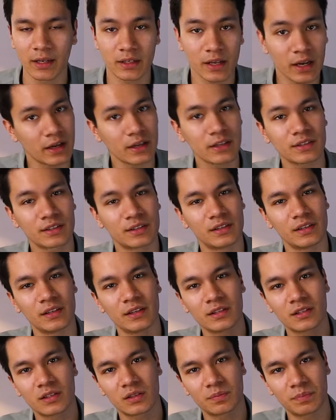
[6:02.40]
And yes,
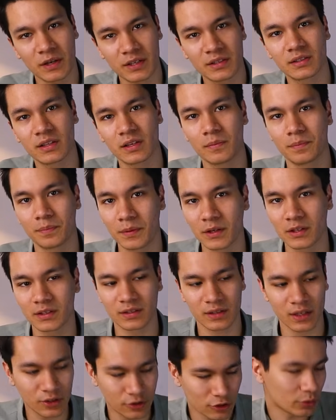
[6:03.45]
these pesky
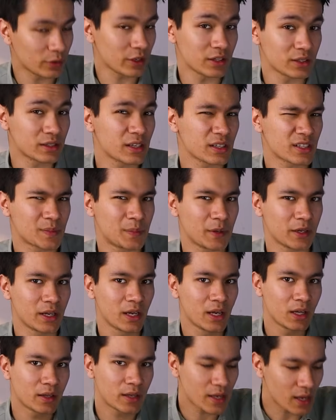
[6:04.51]
bits, they do exist,
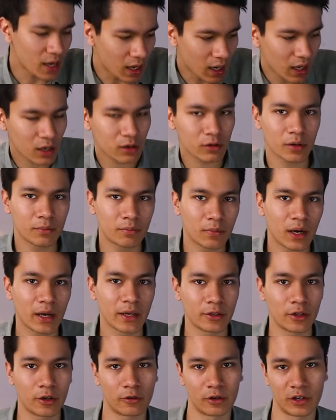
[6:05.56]
but they are a
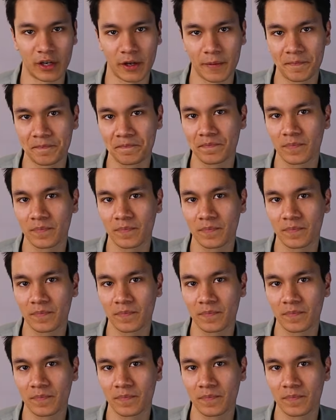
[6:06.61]
minority.